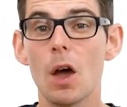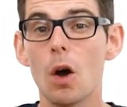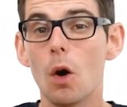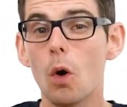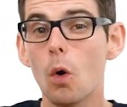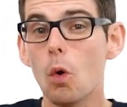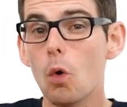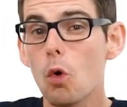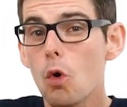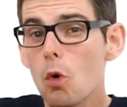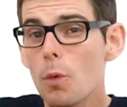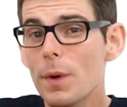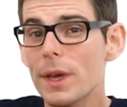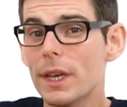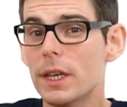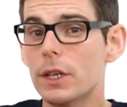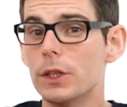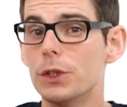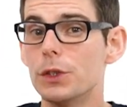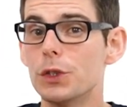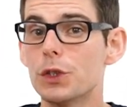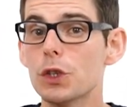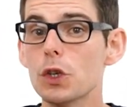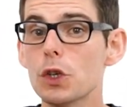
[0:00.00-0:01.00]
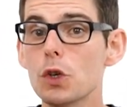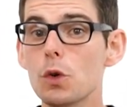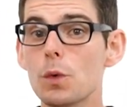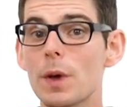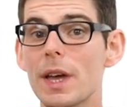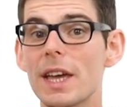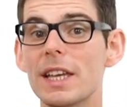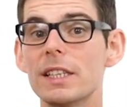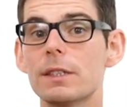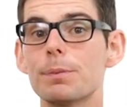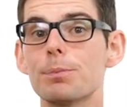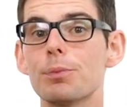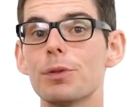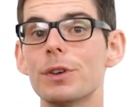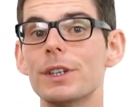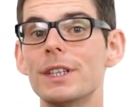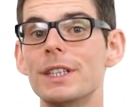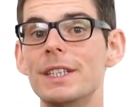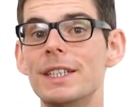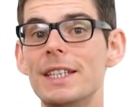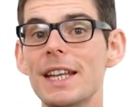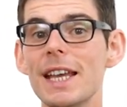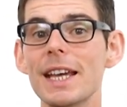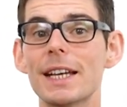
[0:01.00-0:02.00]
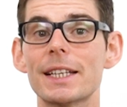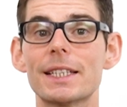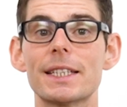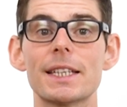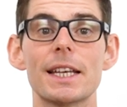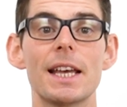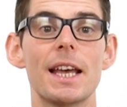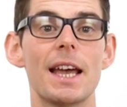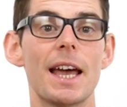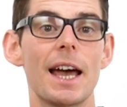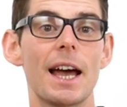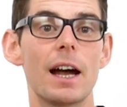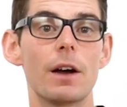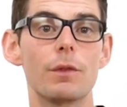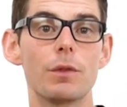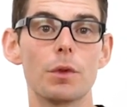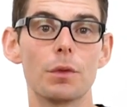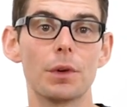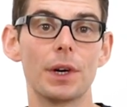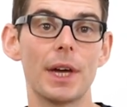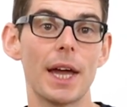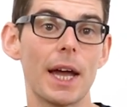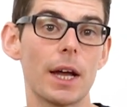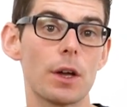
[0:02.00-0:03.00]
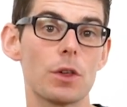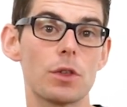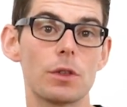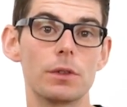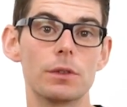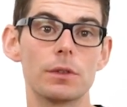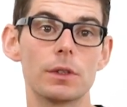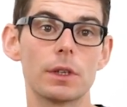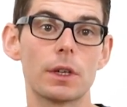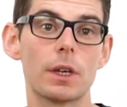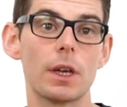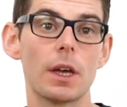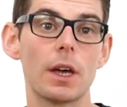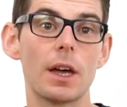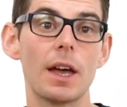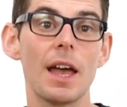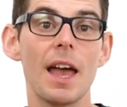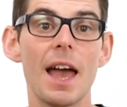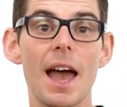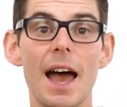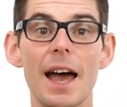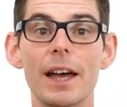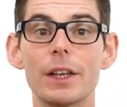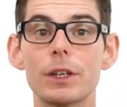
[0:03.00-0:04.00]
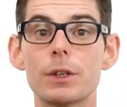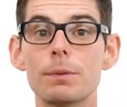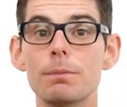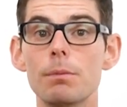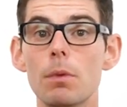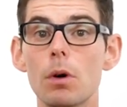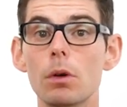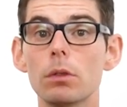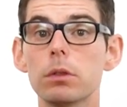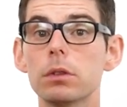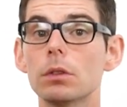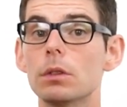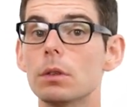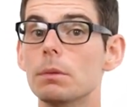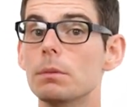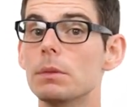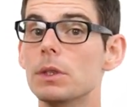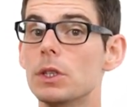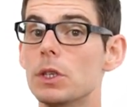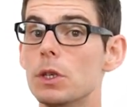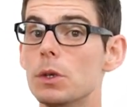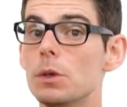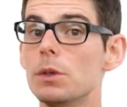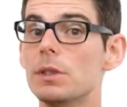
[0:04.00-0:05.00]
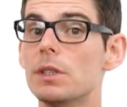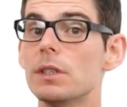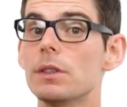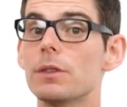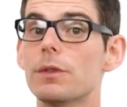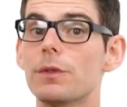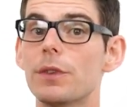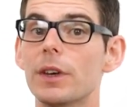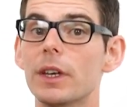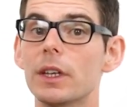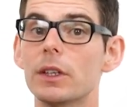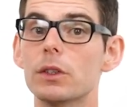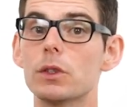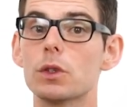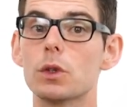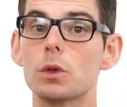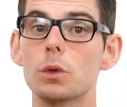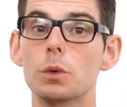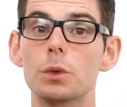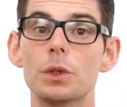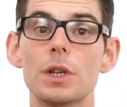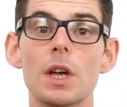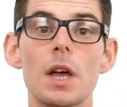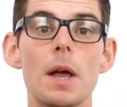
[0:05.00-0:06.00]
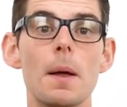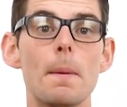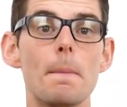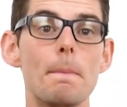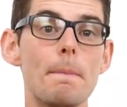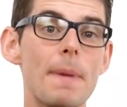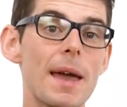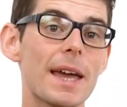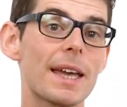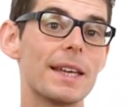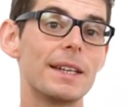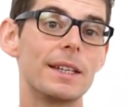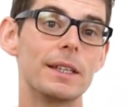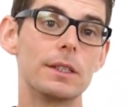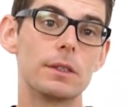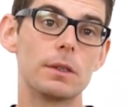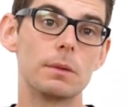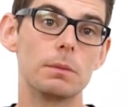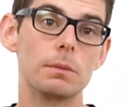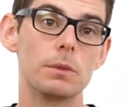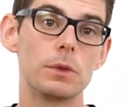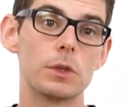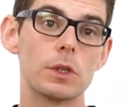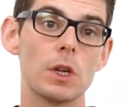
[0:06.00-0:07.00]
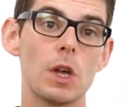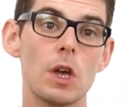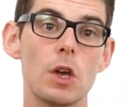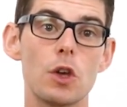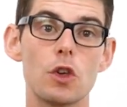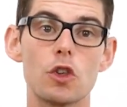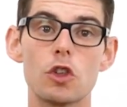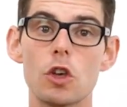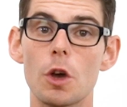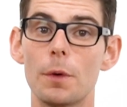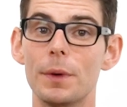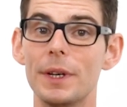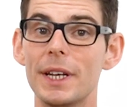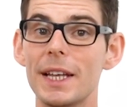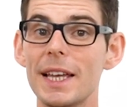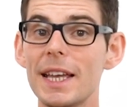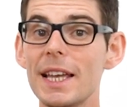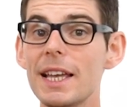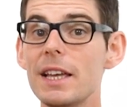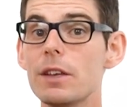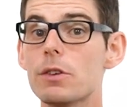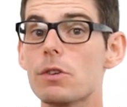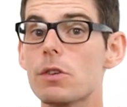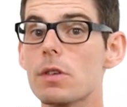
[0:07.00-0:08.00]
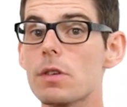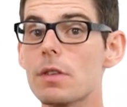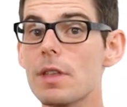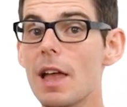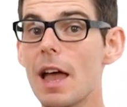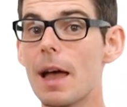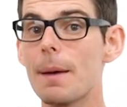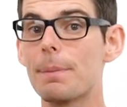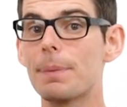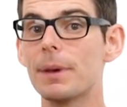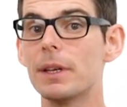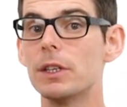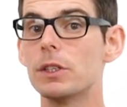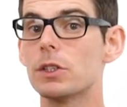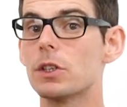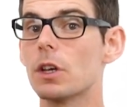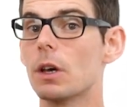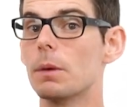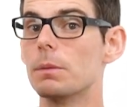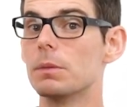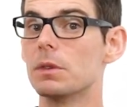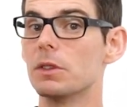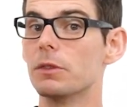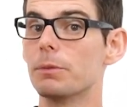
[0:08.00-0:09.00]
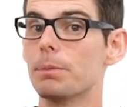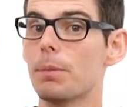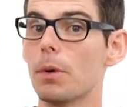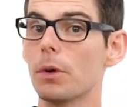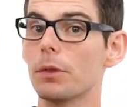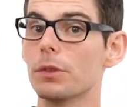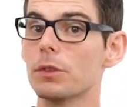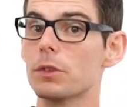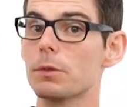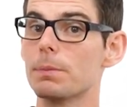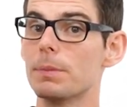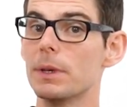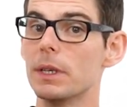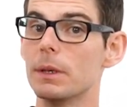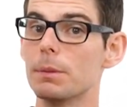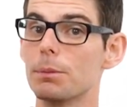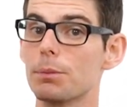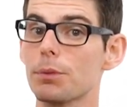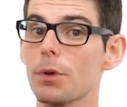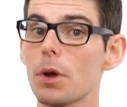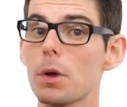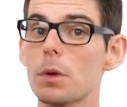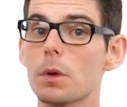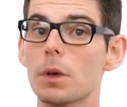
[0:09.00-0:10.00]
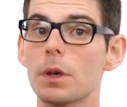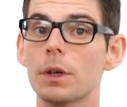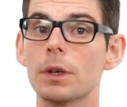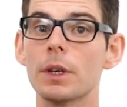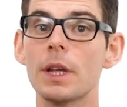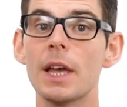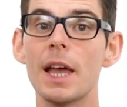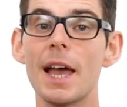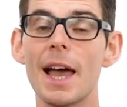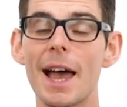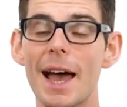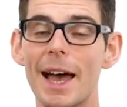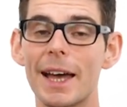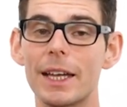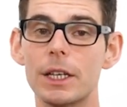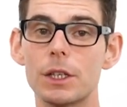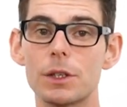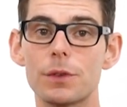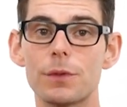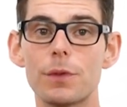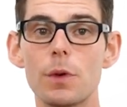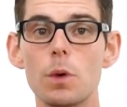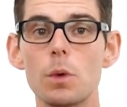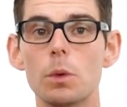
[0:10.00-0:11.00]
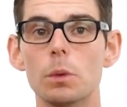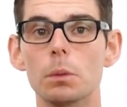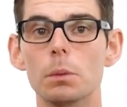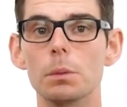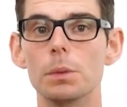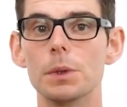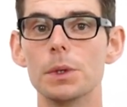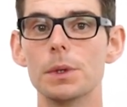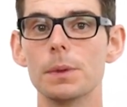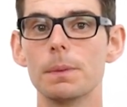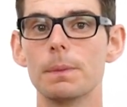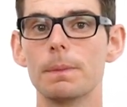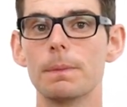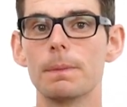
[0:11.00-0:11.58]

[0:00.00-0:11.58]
All we can do is predict how the reactions occur and model them using things called mechanisms, showing each step in terms of bonds being broken and formed.